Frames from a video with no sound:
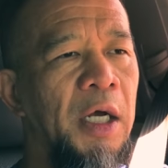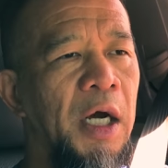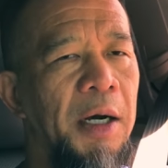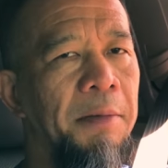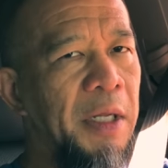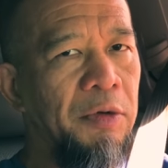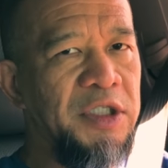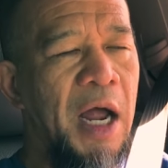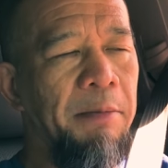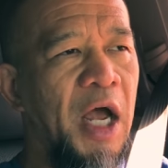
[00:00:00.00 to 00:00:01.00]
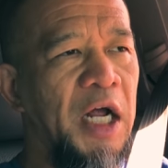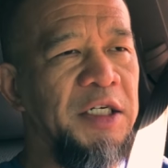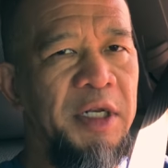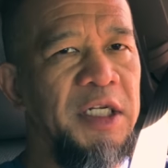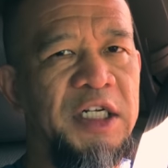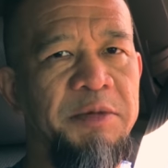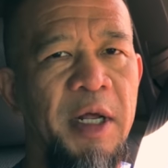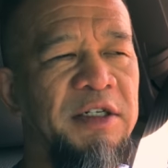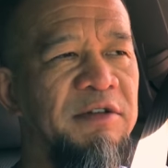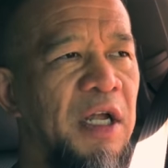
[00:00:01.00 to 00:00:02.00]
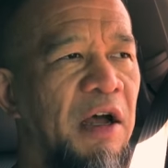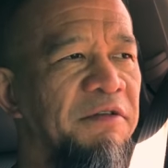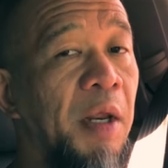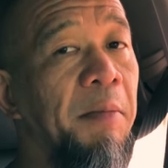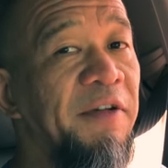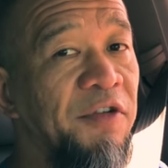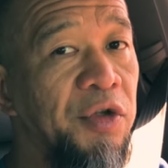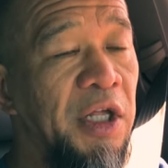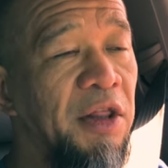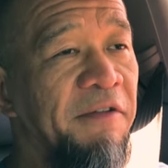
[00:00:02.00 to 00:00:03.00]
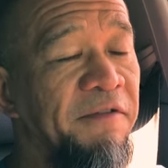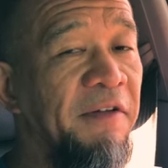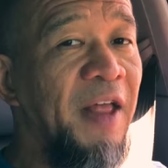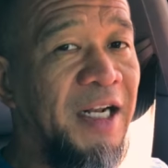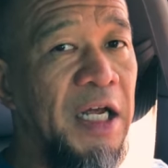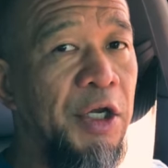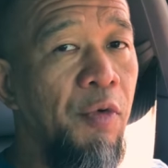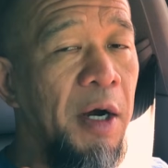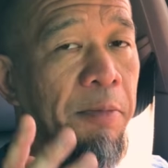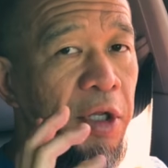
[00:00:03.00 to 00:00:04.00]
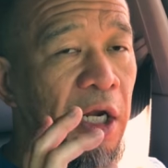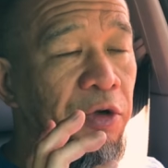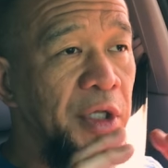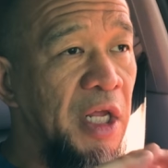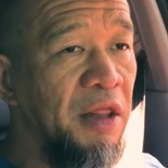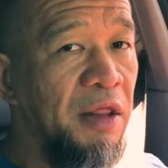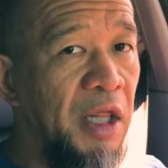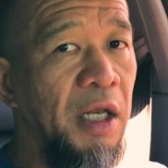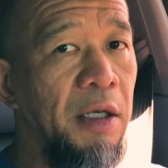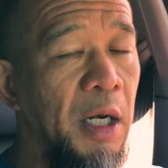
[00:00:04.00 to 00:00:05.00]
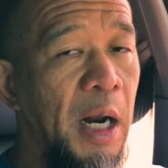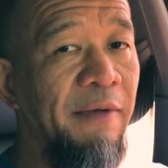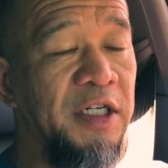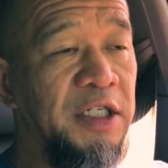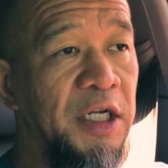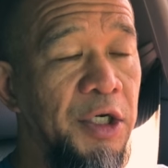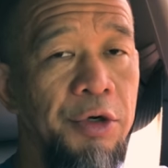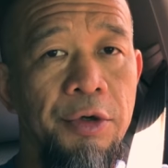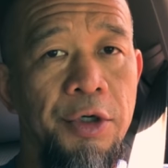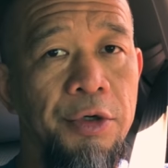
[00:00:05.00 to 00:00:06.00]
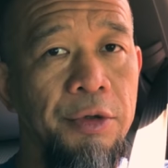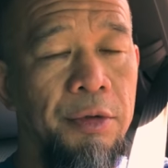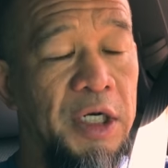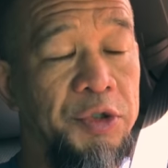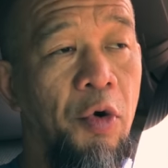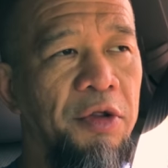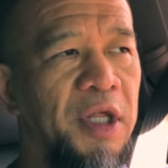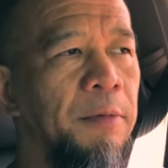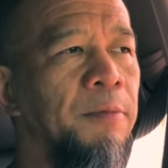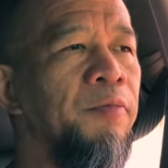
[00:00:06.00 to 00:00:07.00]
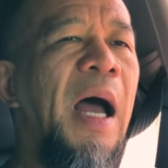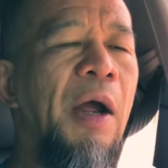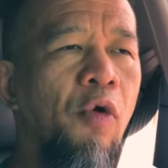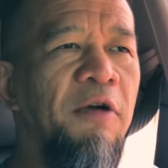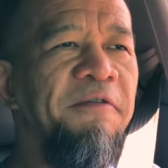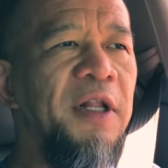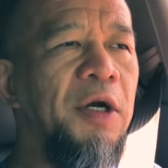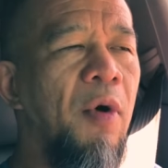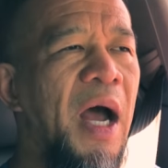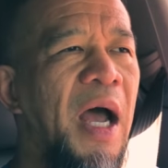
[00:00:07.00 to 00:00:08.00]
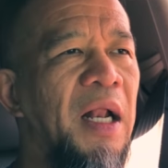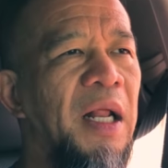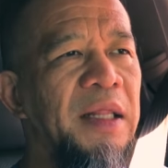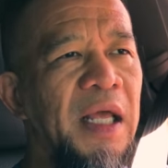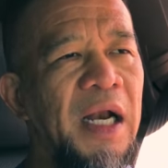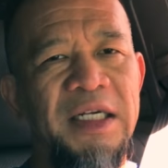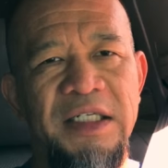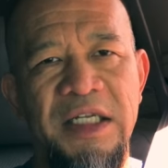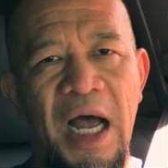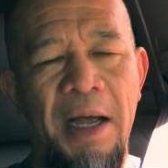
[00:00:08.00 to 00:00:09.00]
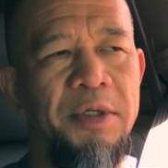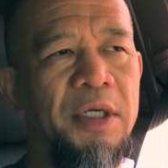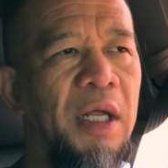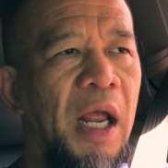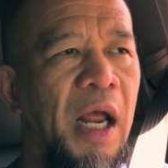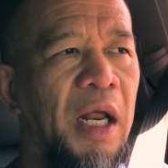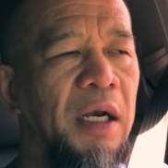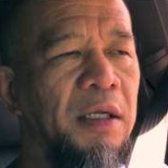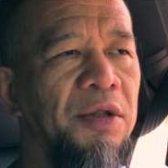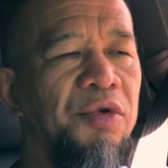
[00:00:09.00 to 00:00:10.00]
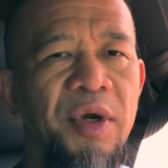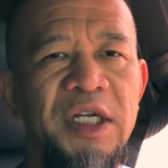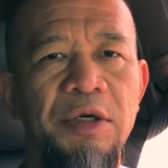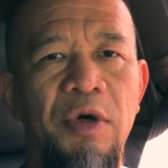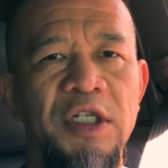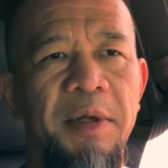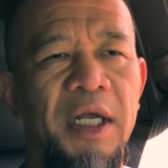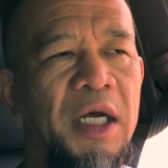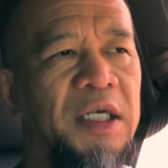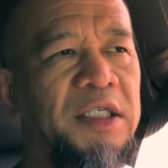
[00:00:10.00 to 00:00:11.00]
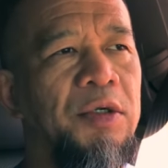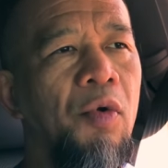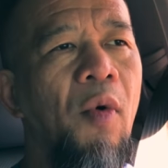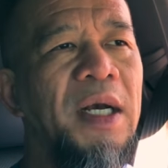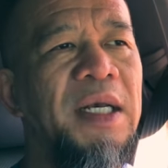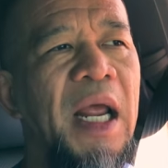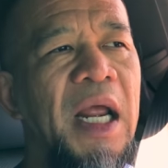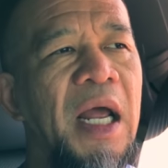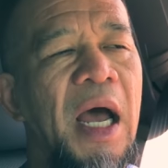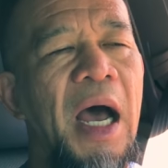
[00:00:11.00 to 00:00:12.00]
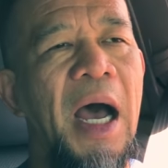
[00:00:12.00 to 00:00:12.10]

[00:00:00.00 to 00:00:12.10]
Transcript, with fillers: Um, it was top notch. I mean, it's expensive stuff. But if your teeth, if, if that's how you want to protect your teeth, then then obviously you're you're it's worth it. I wore it for a little while and then I stopped, and the reason was because one day